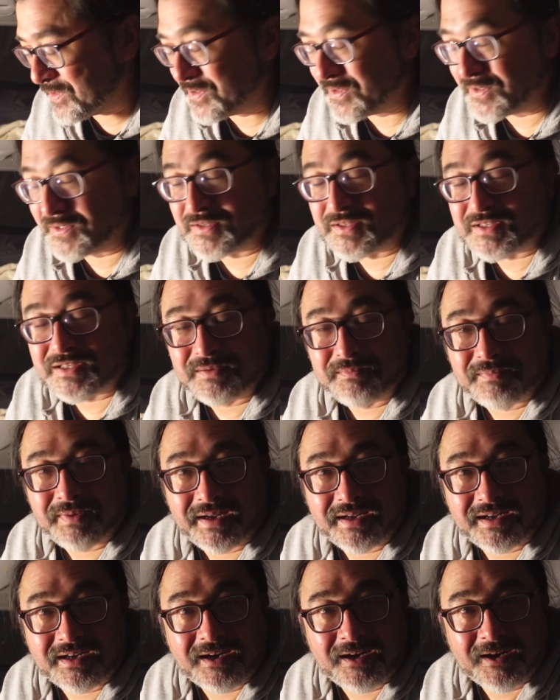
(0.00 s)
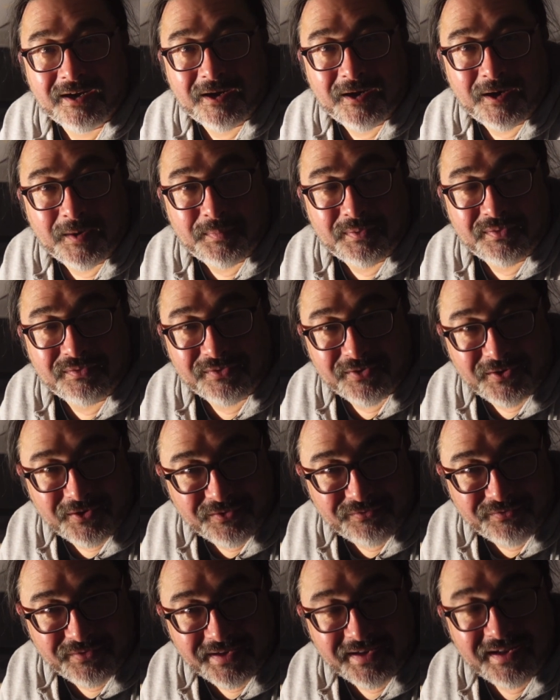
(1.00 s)
good to make a cup of
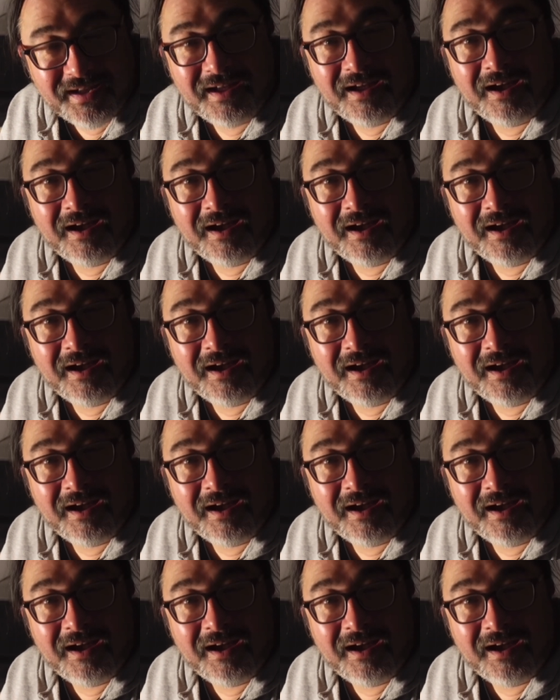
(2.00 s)
coffee.